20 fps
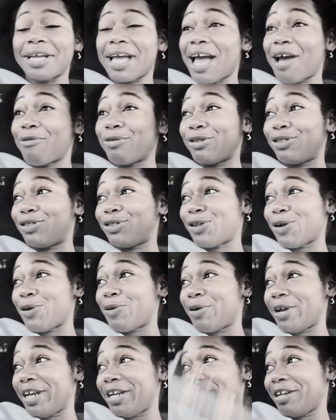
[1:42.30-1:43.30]
was
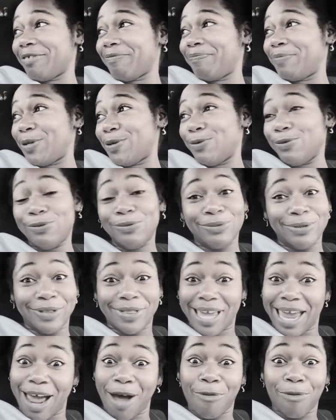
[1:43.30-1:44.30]
thoroughly confused with
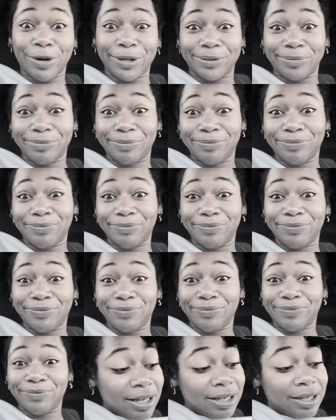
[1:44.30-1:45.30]
that one.
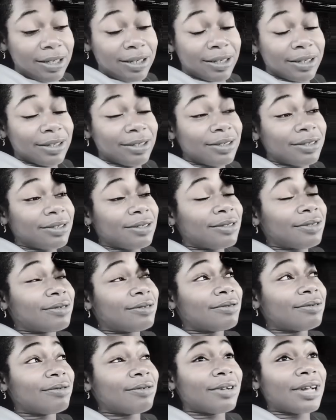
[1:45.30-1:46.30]

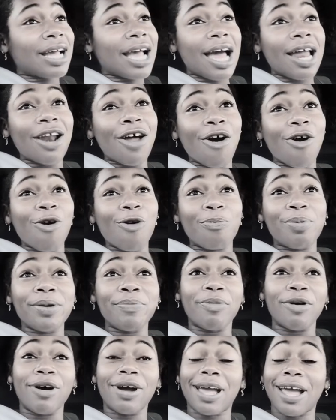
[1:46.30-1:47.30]
You gotta hold
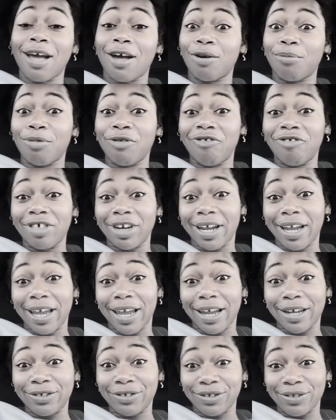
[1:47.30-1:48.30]
people accountable for their
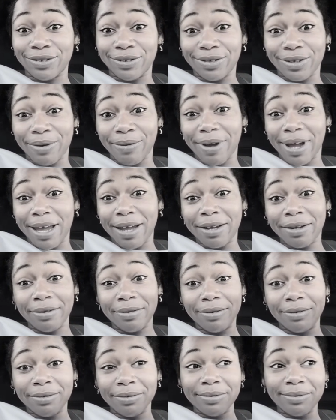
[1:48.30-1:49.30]
actions, okay?
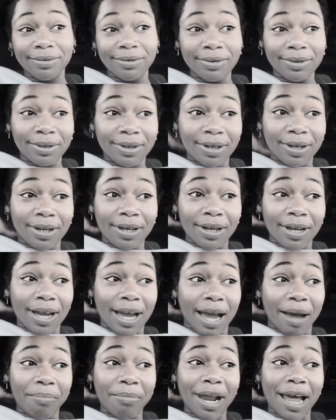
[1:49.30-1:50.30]

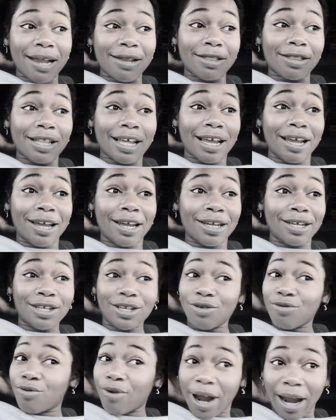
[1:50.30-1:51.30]
I'm not saying
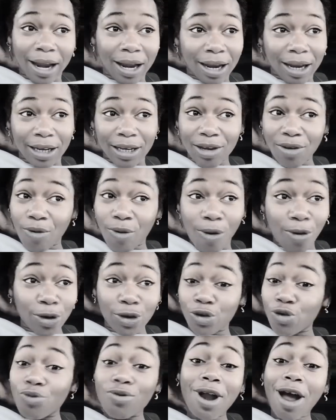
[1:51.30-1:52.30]
you
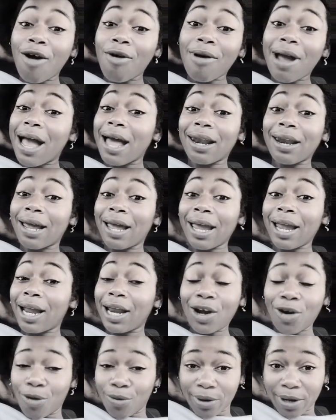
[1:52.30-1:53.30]
don't gotta hate
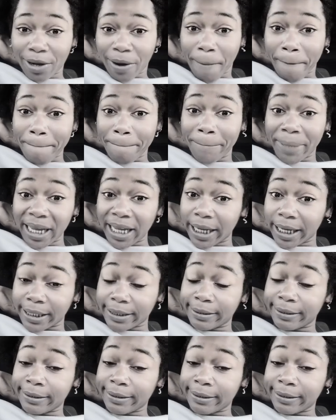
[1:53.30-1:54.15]
on them, but